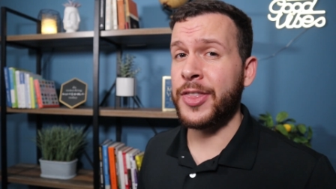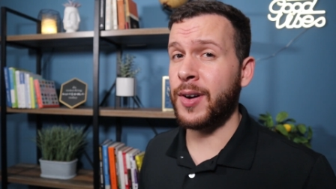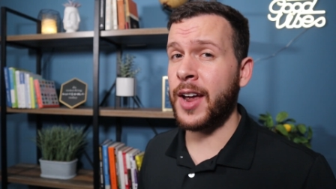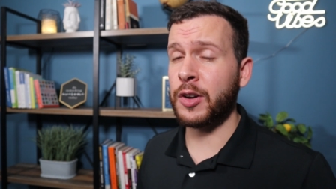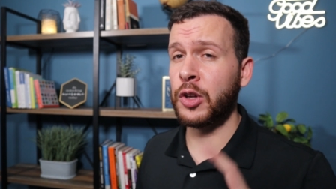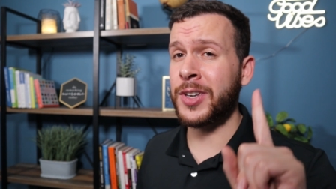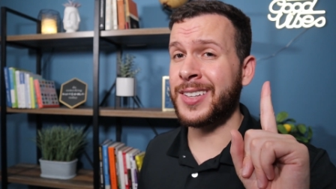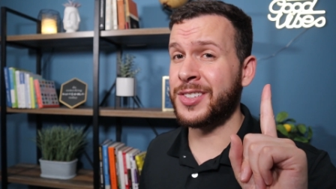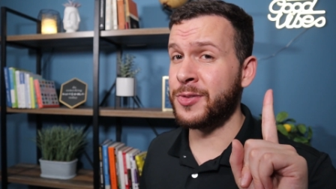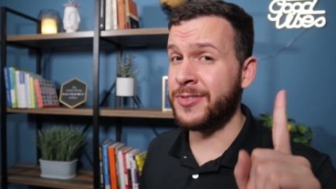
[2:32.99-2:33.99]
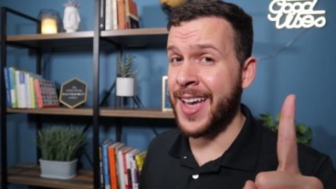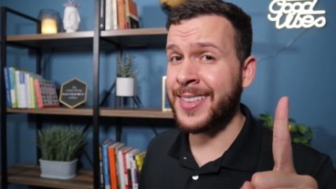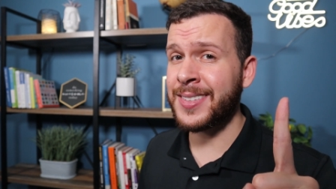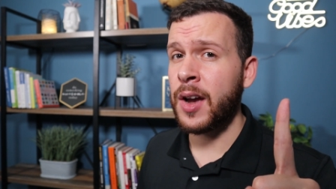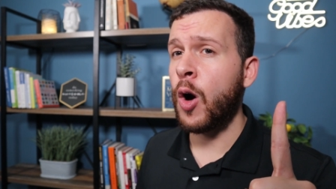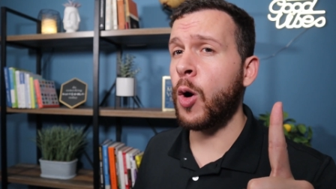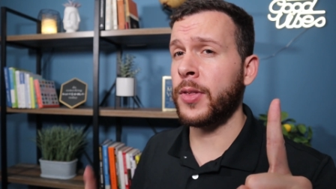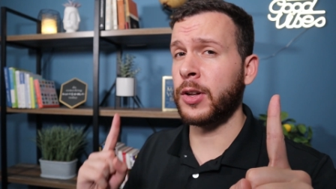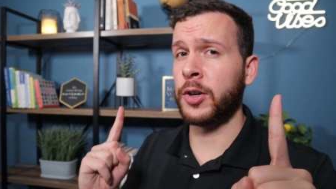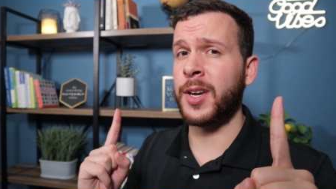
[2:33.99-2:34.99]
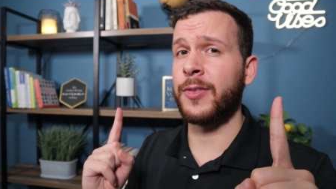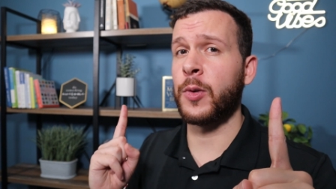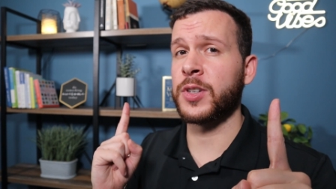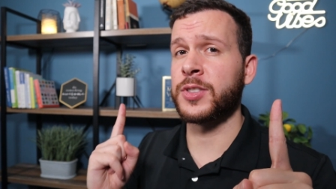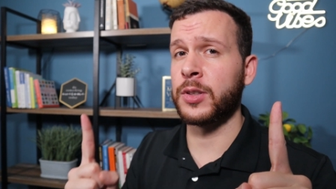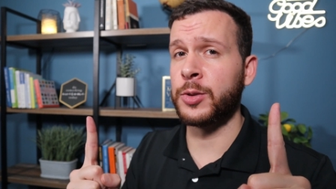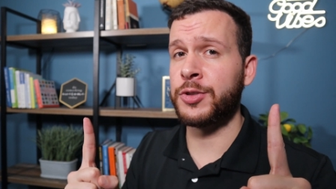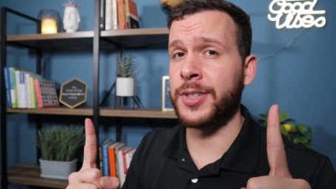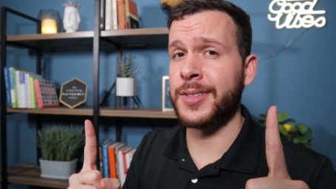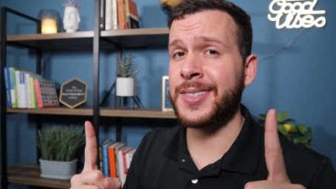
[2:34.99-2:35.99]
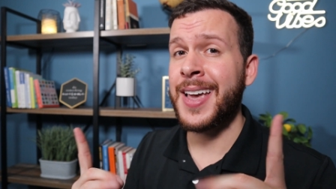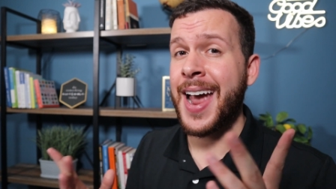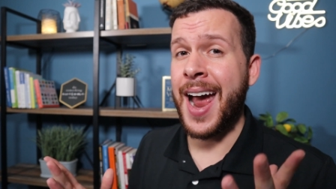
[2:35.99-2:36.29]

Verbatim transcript: They're either looking to vent or they're looking for solutions.